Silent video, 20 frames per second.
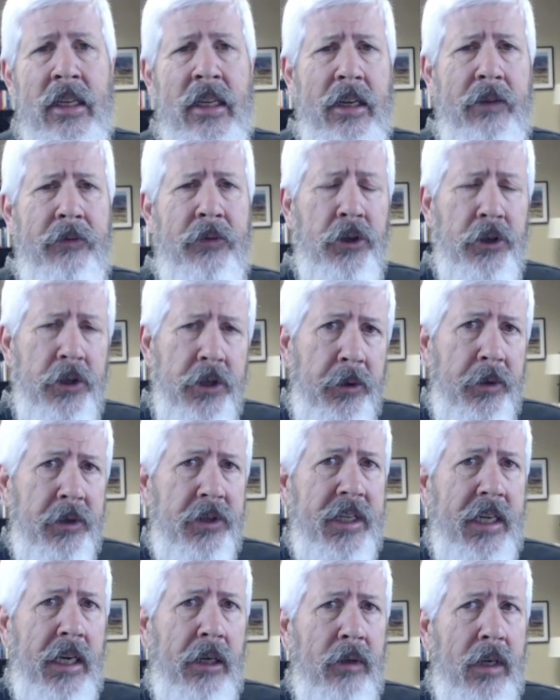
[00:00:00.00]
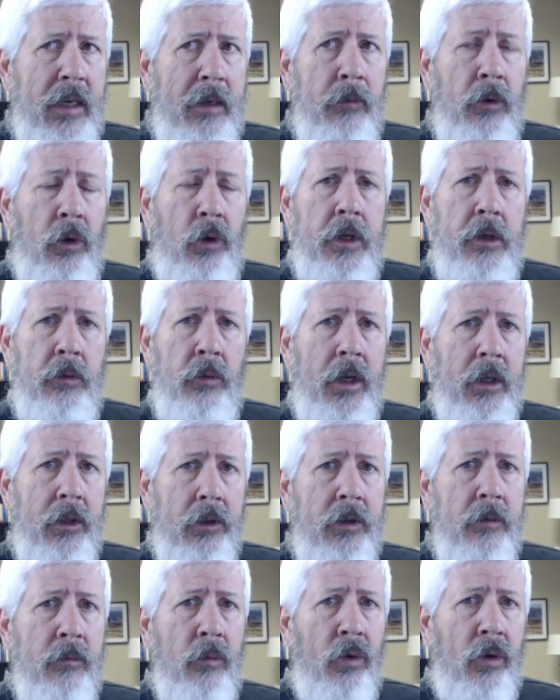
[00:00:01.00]
If you're new to CRM or you want to
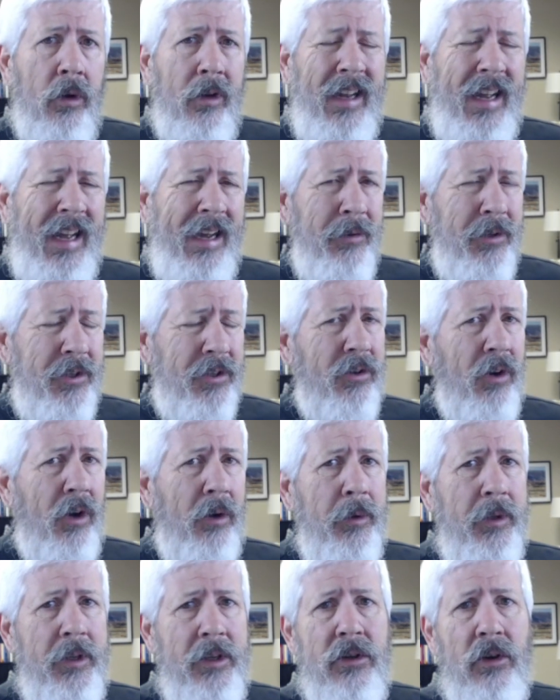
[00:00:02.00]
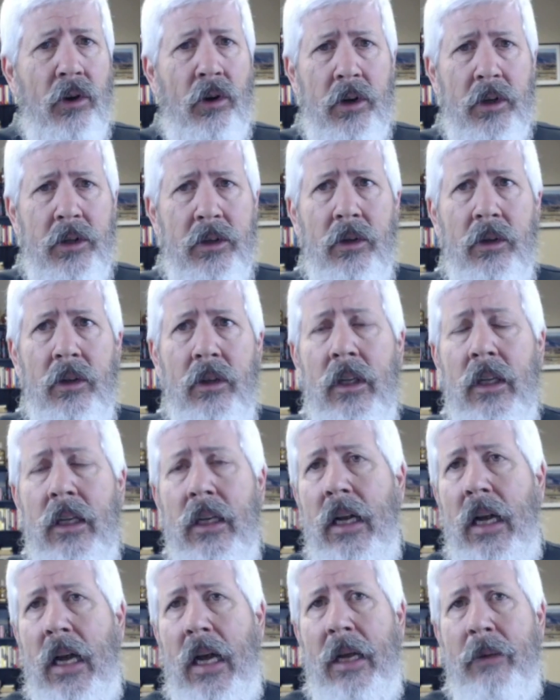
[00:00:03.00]
learn more, I would start with this article.
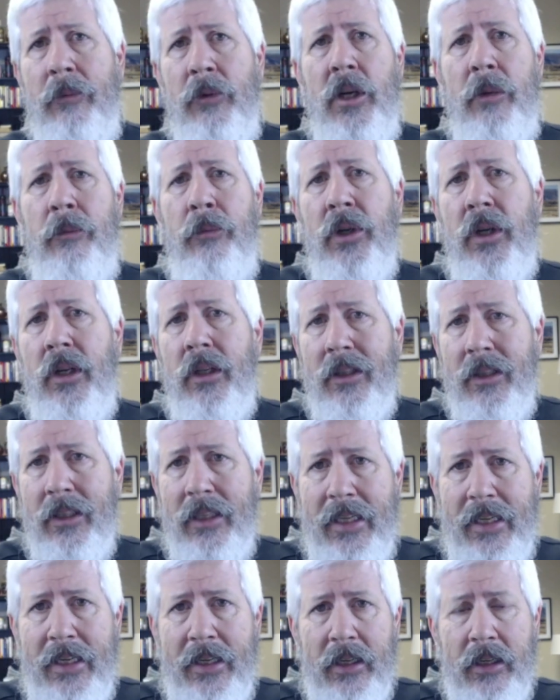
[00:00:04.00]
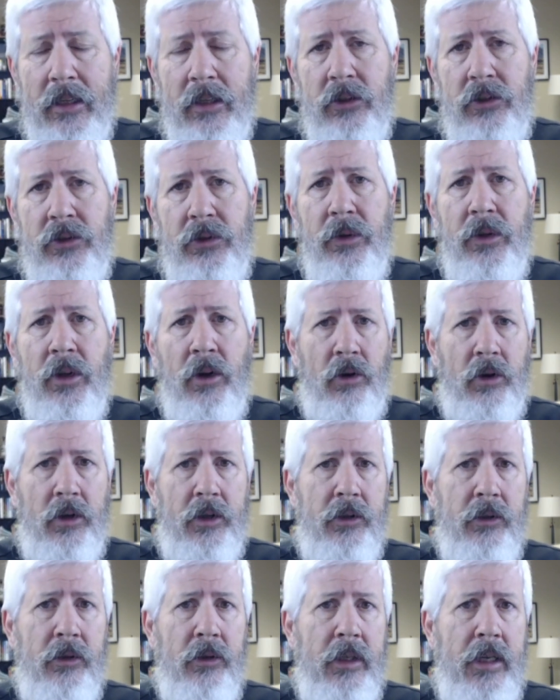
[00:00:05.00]
I'm going to put a link to the
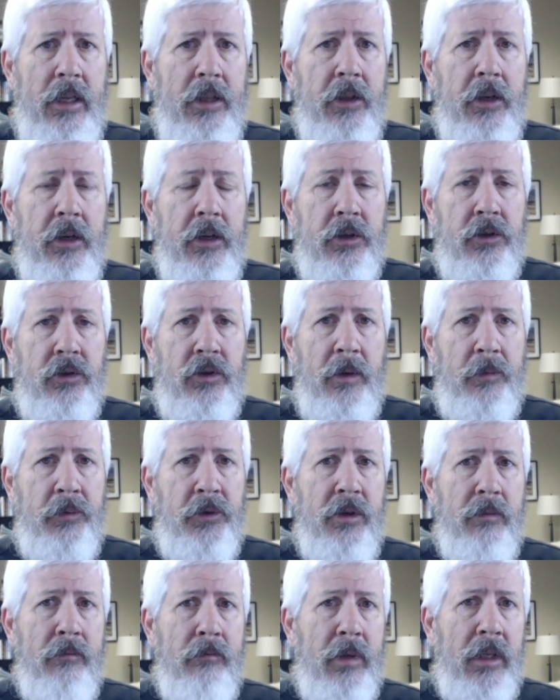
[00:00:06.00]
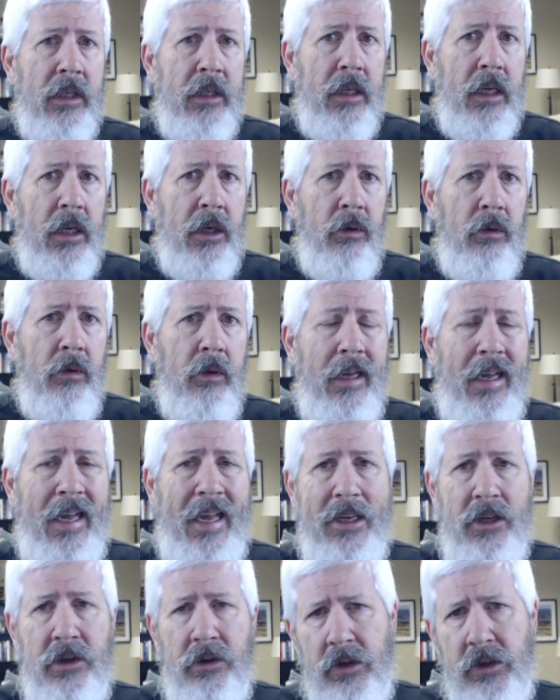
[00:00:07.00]
article in the description below,
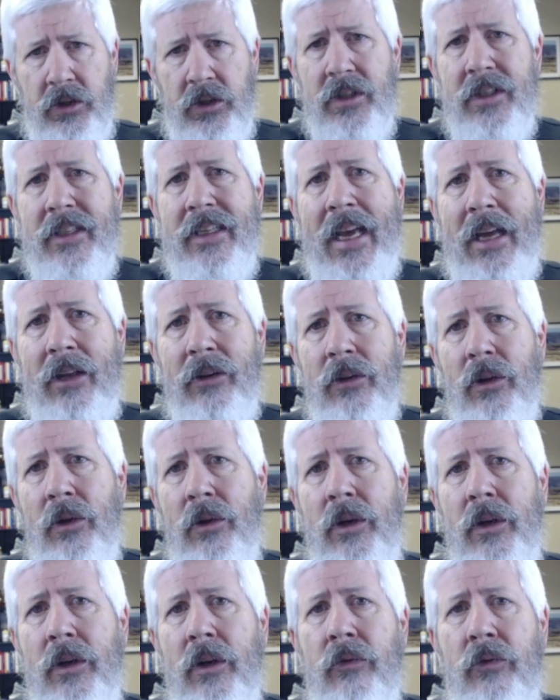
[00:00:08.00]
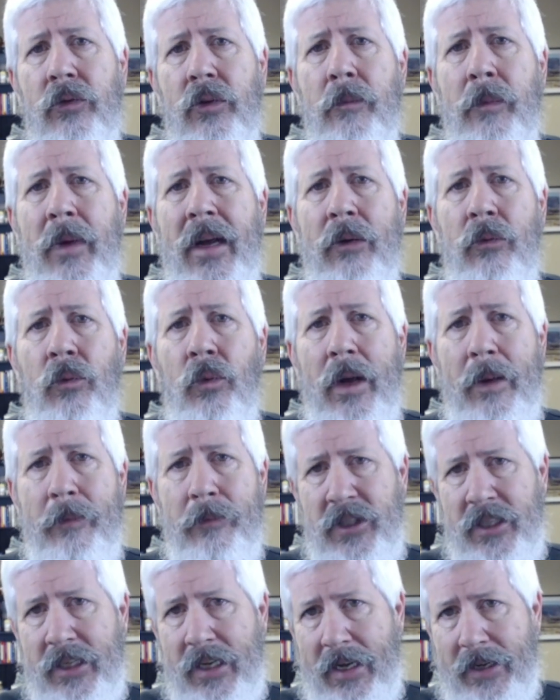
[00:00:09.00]
and you can just download it from my
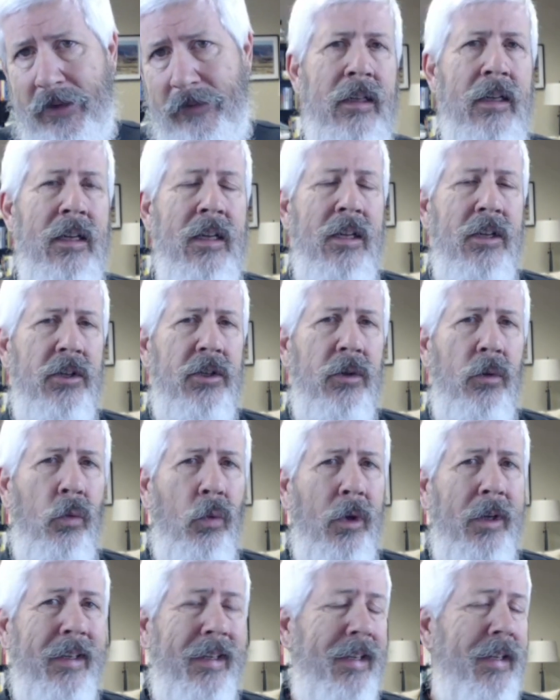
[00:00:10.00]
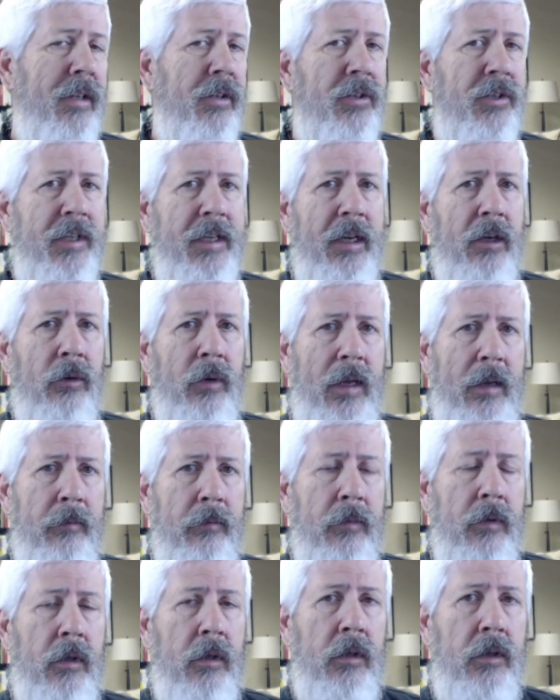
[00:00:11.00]
website. So what is CRM?
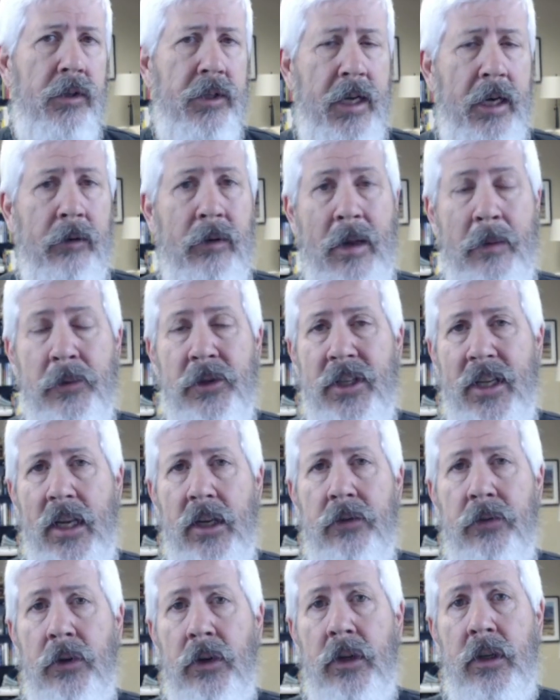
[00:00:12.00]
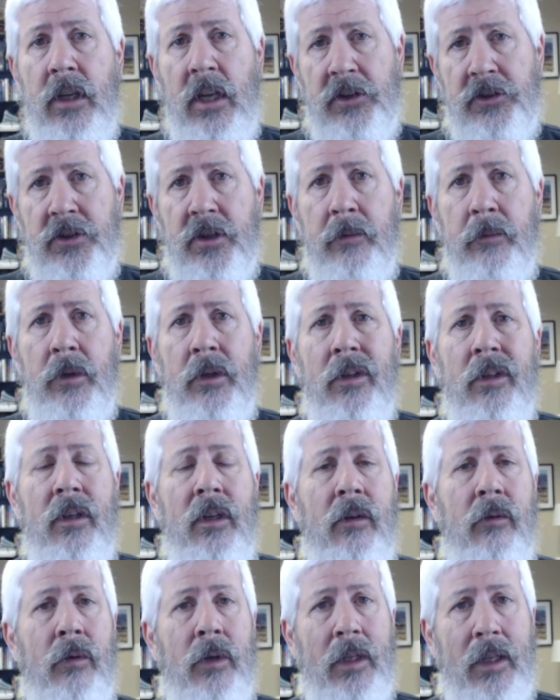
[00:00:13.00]
CRM stands for Customer
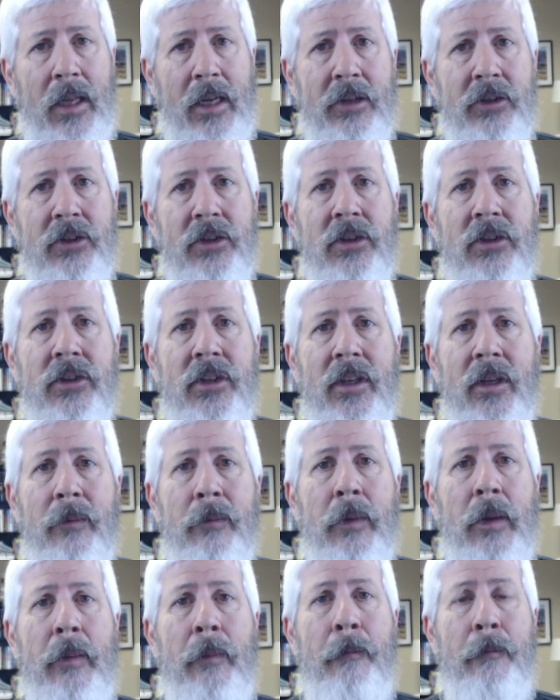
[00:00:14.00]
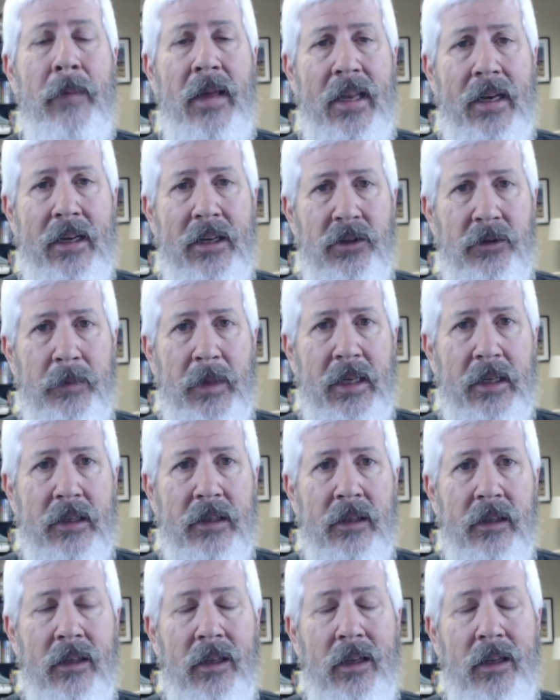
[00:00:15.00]
Relationship Management.